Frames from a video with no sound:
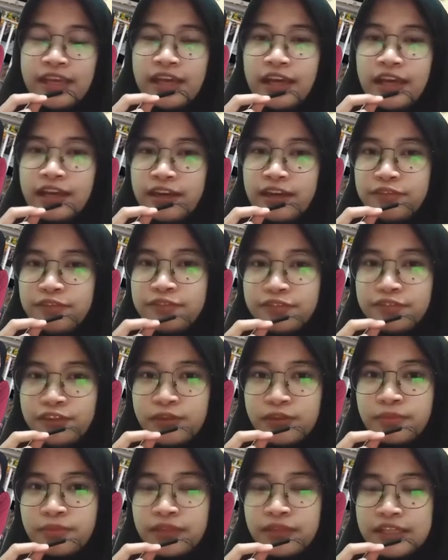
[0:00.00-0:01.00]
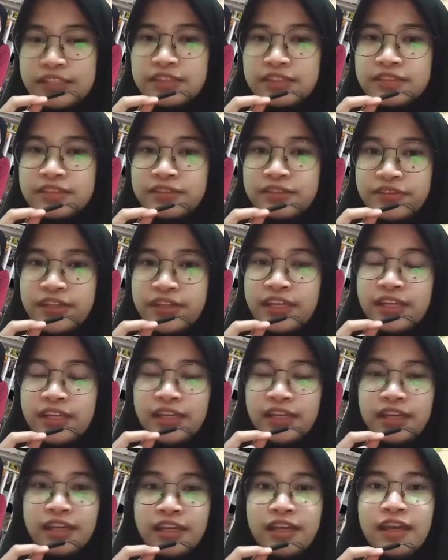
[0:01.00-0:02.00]
And I'm from class
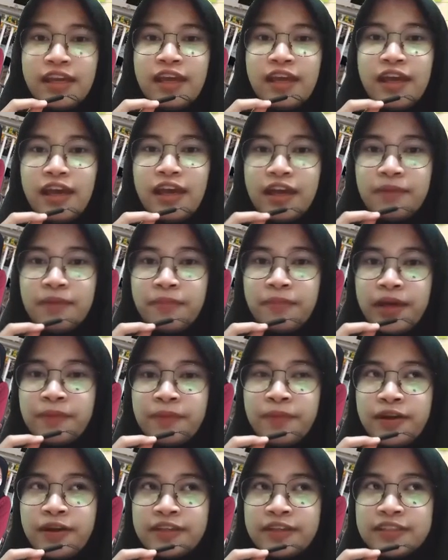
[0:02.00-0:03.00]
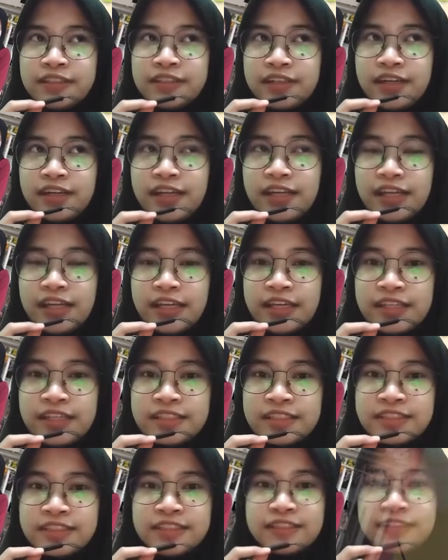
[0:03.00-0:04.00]
3E. And my partner
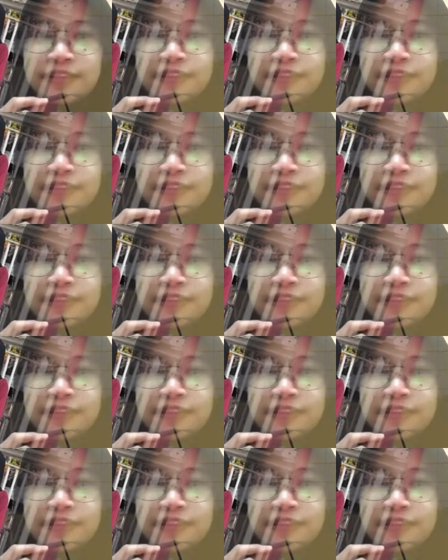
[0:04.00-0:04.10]
is...